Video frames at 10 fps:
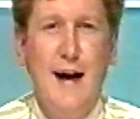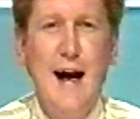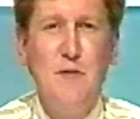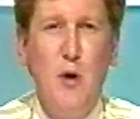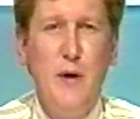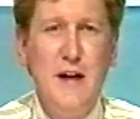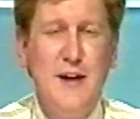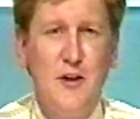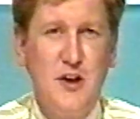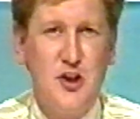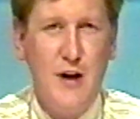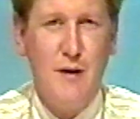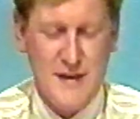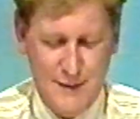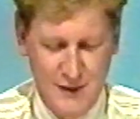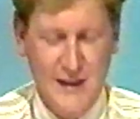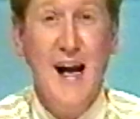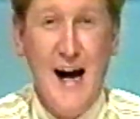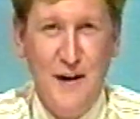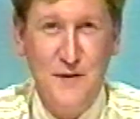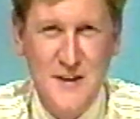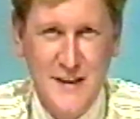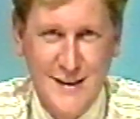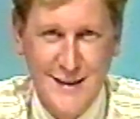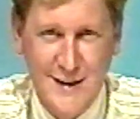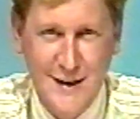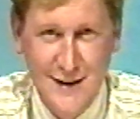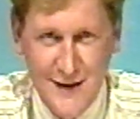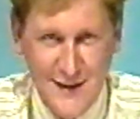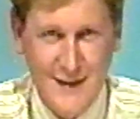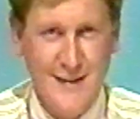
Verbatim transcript: and what we need on this show are some laughs. Yes.